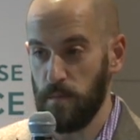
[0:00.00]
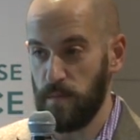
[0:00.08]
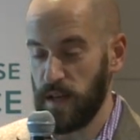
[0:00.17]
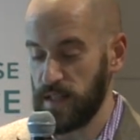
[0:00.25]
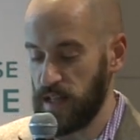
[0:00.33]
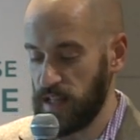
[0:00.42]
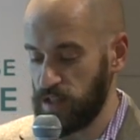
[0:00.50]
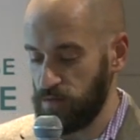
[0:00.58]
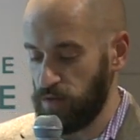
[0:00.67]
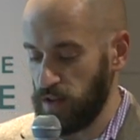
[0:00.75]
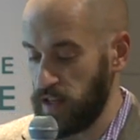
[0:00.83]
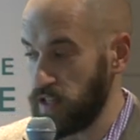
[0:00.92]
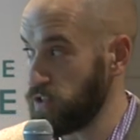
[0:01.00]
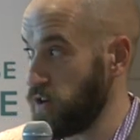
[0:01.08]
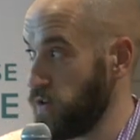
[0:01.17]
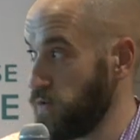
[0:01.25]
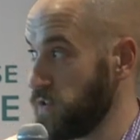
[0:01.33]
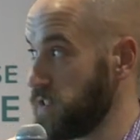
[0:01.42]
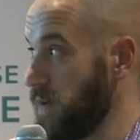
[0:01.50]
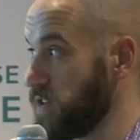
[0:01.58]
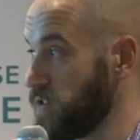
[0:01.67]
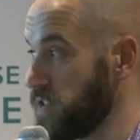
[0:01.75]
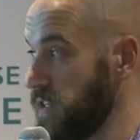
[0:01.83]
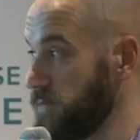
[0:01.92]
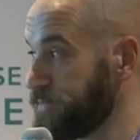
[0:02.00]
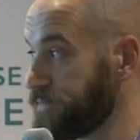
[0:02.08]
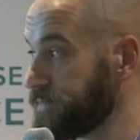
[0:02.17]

because that's really its own specialty.